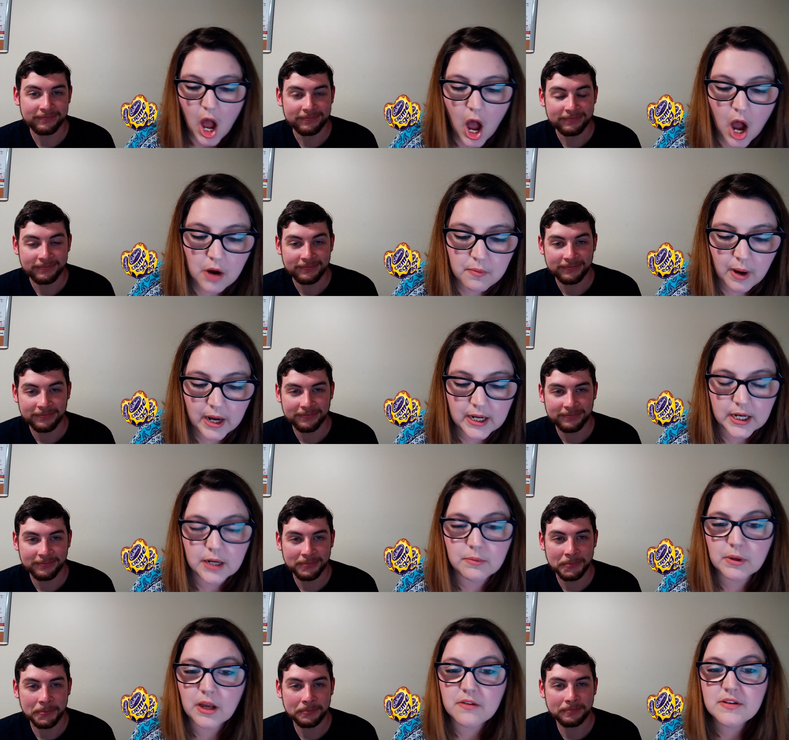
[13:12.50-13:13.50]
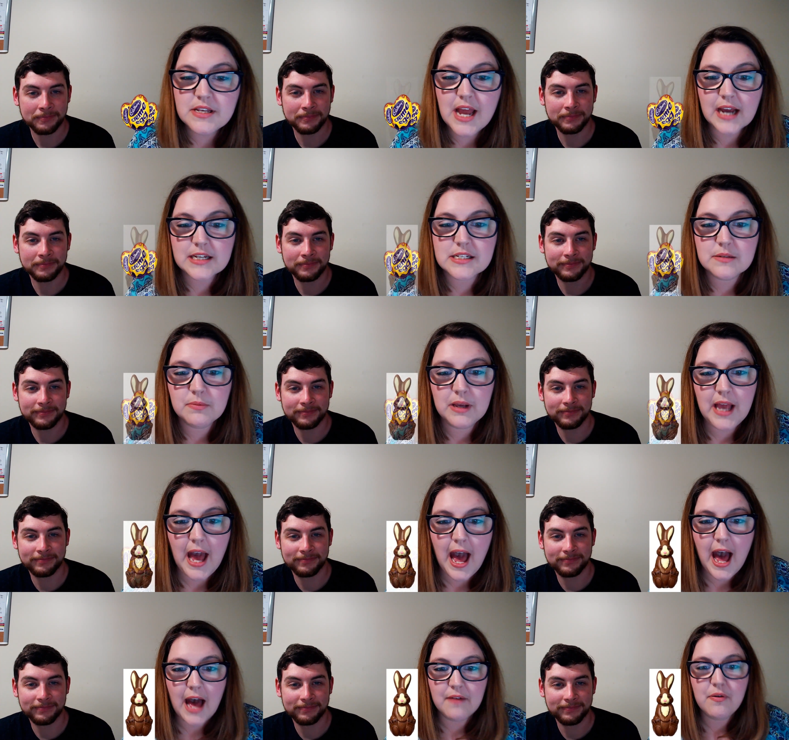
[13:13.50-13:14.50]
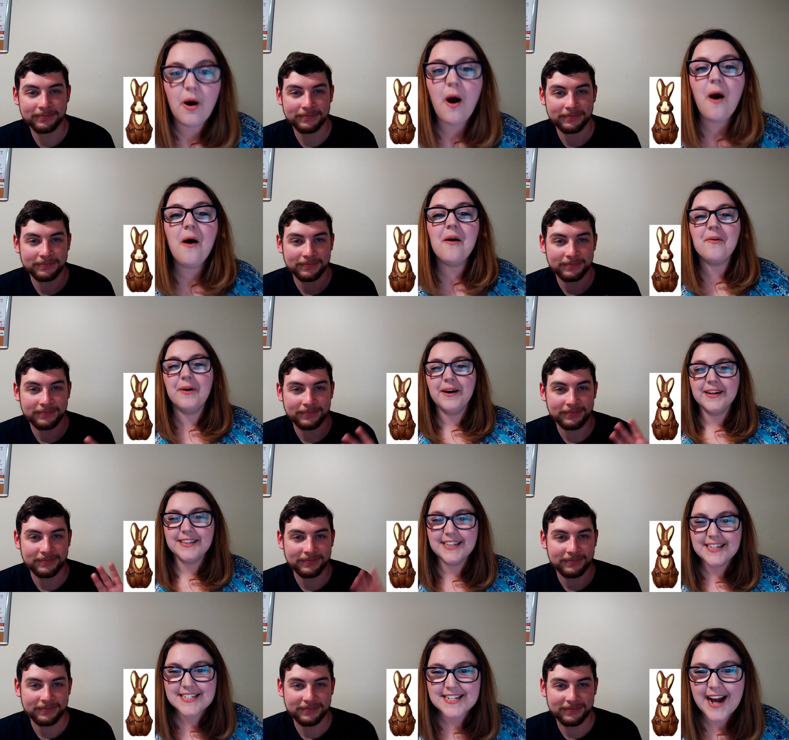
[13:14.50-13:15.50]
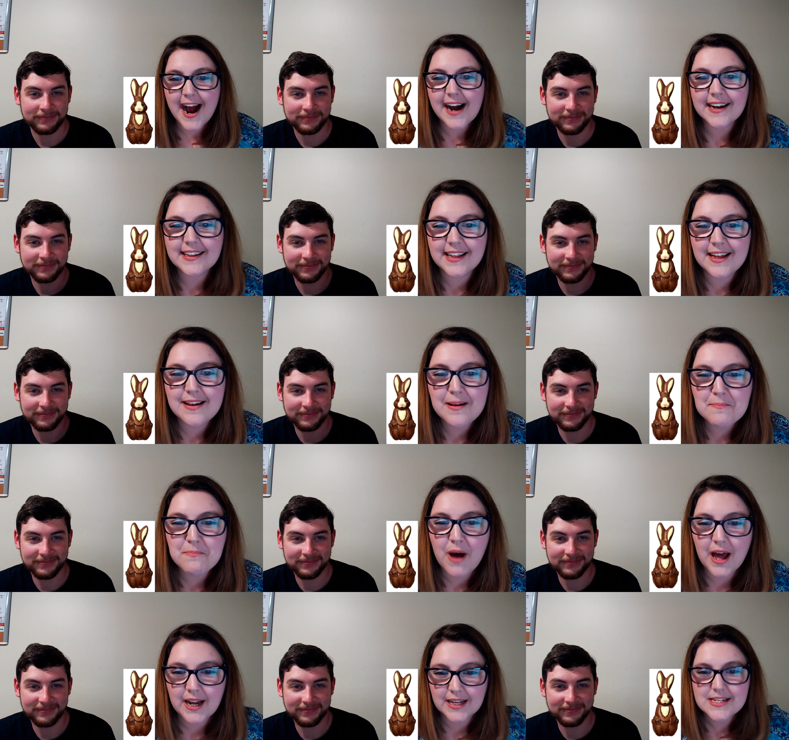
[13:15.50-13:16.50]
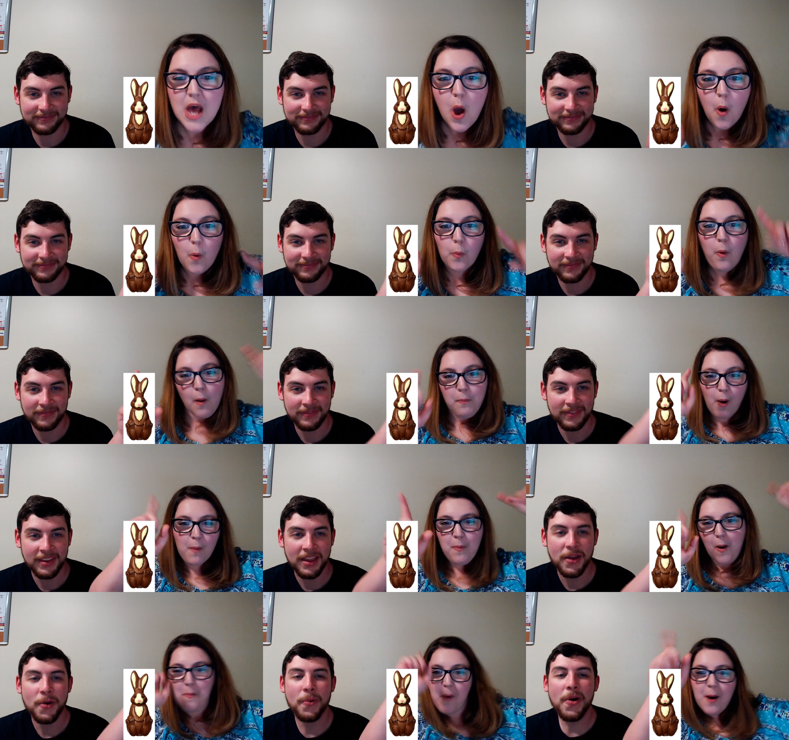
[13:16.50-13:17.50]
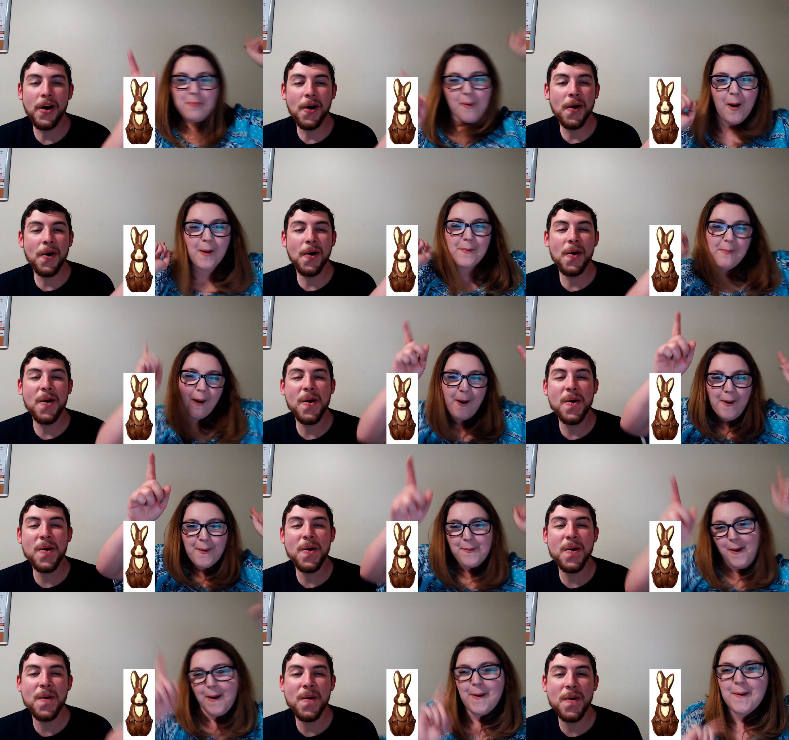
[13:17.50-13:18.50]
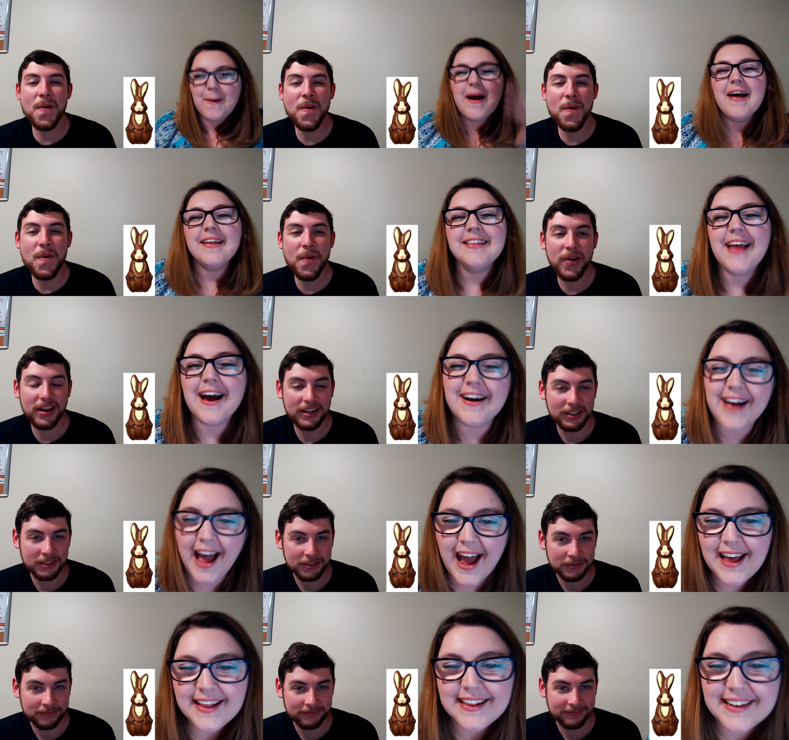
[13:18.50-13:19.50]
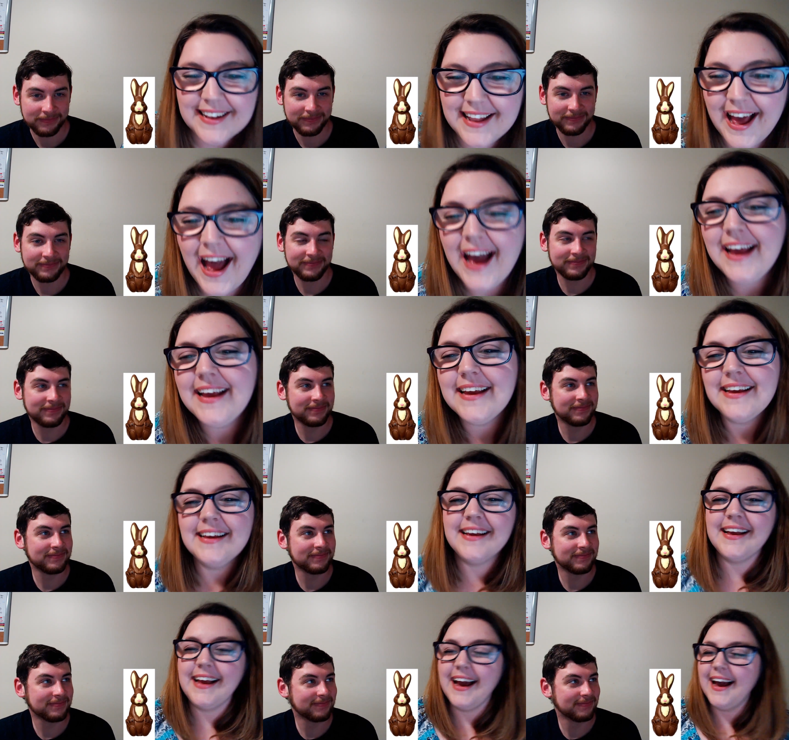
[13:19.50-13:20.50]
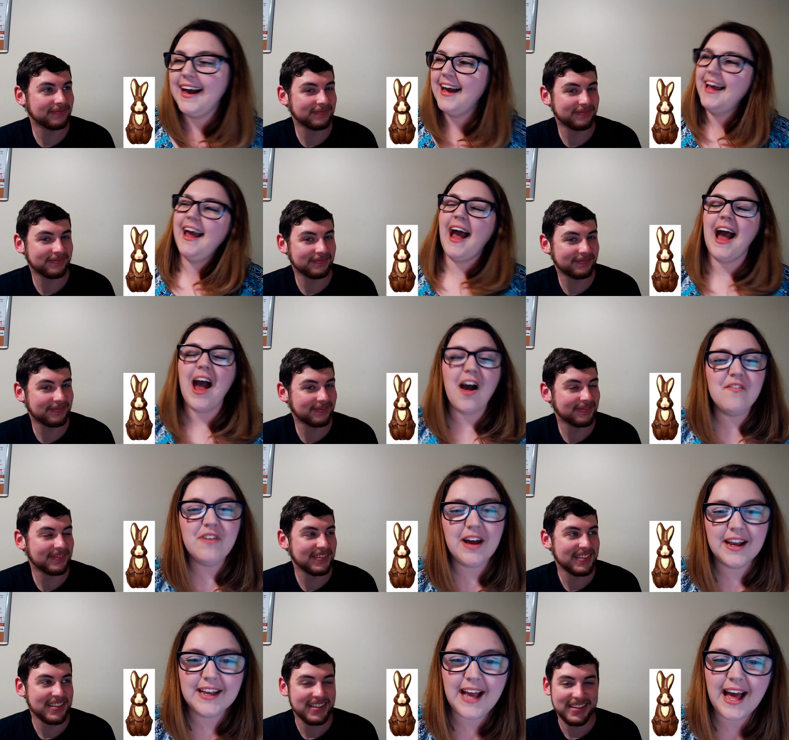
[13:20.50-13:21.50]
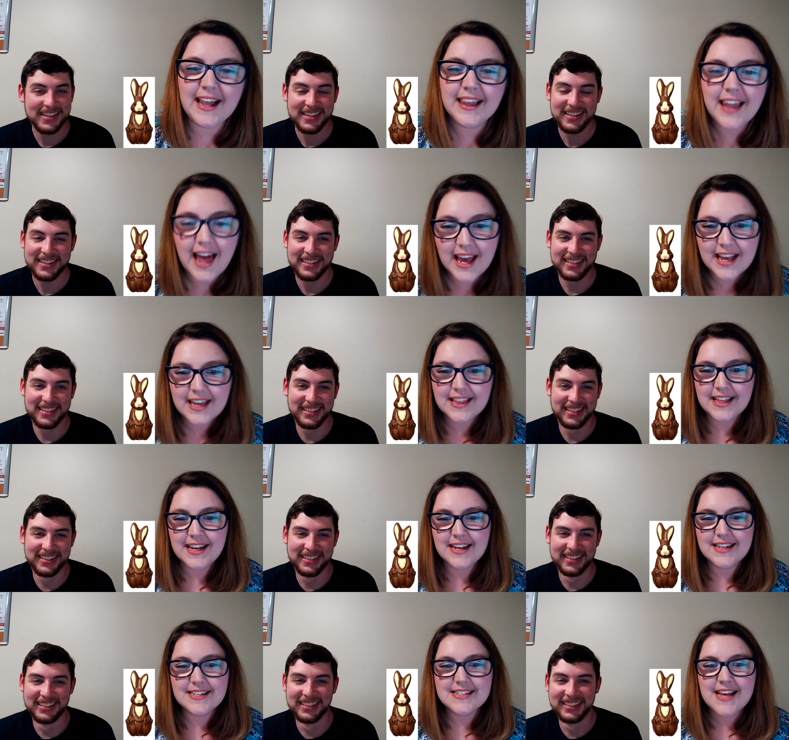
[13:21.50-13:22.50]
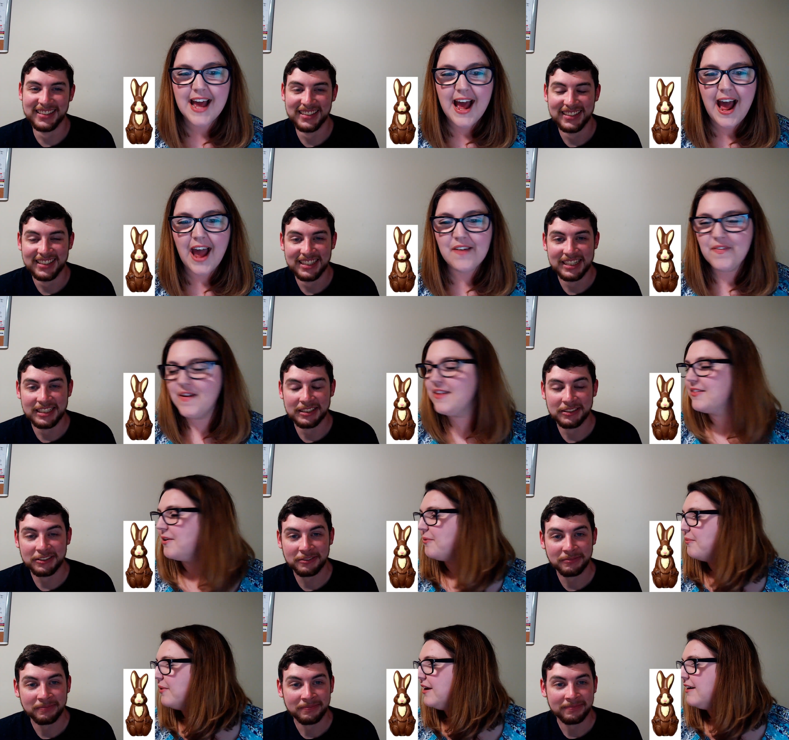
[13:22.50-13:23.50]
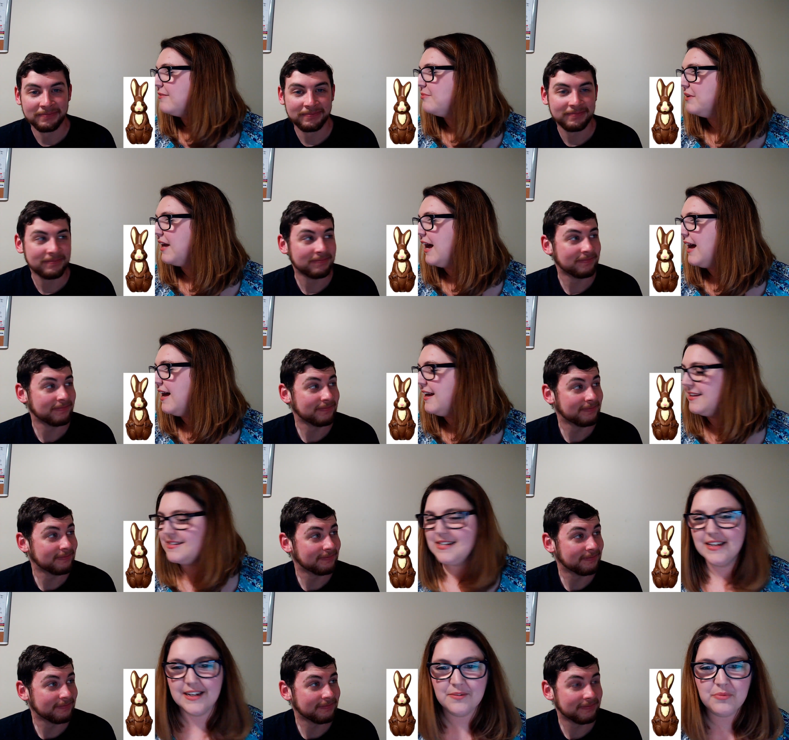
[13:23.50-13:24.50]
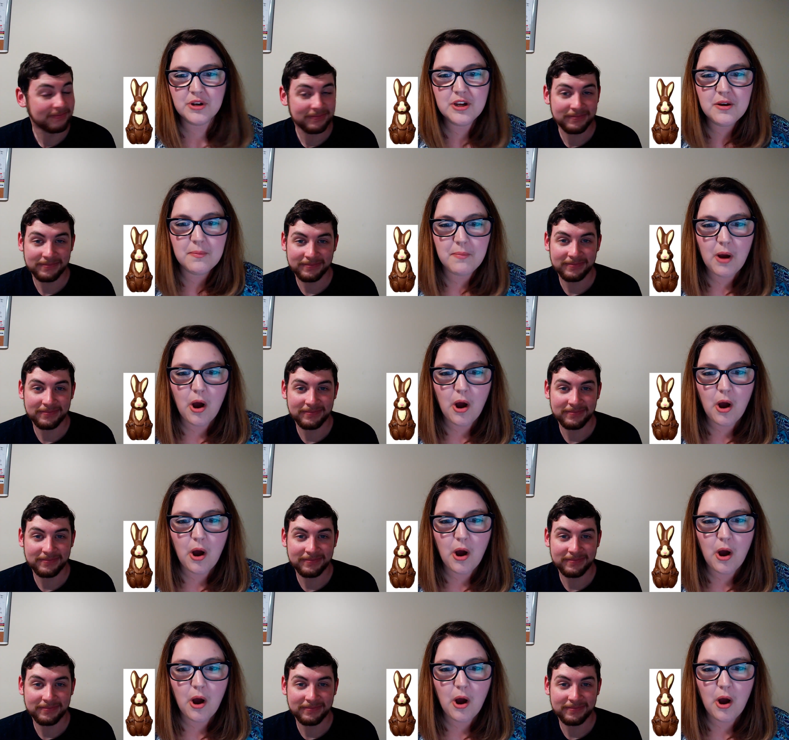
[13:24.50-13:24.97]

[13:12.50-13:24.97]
Speaker 1: All right, here we go. Next we have oh the chocolate bunnies. woo, woo, woo, woo, woo, woo. Now I I I have I, I like these, I think they're weird because when you